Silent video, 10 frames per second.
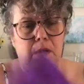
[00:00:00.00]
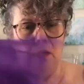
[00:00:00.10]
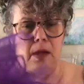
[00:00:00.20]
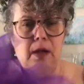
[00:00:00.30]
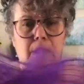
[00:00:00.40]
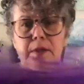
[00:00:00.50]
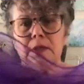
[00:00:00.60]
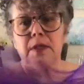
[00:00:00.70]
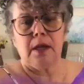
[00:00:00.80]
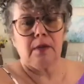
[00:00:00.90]
And on this
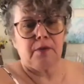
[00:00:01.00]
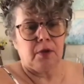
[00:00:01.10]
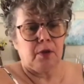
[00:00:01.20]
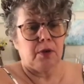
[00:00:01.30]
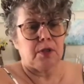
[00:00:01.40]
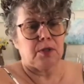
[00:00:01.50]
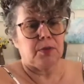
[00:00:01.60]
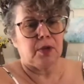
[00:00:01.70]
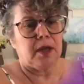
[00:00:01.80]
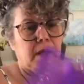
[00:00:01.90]
side, if you'll notice, we
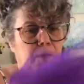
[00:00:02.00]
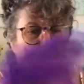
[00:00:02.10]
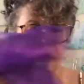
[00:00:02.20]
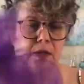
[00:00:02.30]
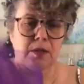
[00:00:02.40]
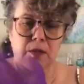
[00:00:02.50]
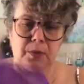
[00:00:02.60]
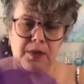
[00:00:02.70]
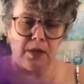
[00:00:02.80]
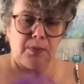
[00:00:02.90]
only have one. So we
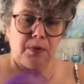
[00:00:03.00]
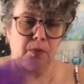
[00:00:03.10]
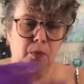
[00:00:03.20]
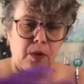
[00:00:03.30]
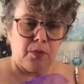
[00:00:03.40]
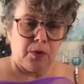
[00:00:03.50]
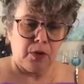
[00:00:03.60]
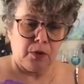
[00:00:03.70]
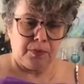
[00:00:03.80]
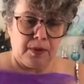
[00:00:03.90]
need to put one more
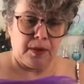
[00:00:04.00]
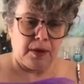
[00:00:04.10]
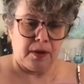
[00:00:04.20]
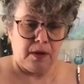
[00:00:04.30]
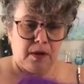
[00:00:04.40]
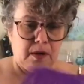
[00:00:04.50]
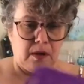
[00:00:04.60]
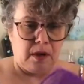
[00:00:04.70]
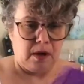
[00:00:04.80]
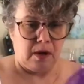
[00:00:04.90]
loop in there
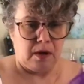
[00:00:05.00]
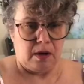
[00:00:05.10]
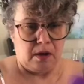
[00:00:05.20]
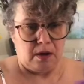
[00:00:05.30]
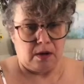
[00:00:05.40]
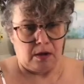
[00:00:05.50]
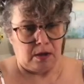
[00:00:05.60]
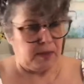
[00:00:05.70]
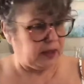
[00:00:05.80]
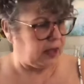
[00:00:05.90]
to
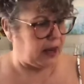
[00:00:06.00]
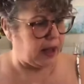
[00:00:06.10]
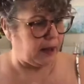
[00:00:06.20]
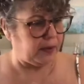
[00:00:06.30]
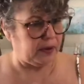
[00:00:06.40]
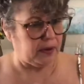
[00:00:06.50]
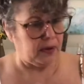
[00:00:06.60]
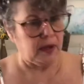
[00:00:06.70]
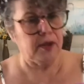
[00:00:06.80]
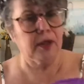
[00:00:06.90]
make that happen.
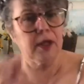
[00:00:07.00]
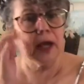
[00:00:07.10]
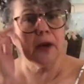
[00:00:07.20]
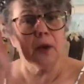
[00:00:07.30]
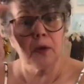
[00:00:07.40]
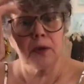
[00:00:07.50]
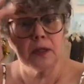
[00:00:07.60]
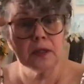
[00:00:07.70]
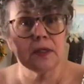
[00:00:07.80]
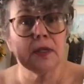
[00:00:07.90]
And you can kind of hold it
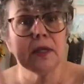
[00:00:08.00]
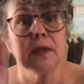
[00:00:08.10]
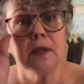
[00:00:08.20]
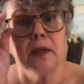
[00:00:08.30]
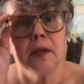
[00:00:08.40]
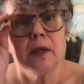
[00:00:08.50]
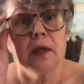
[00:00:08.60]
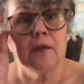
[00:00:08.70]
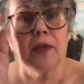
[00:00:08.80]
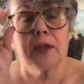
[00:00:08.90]
and see
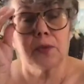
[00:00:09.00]
if that's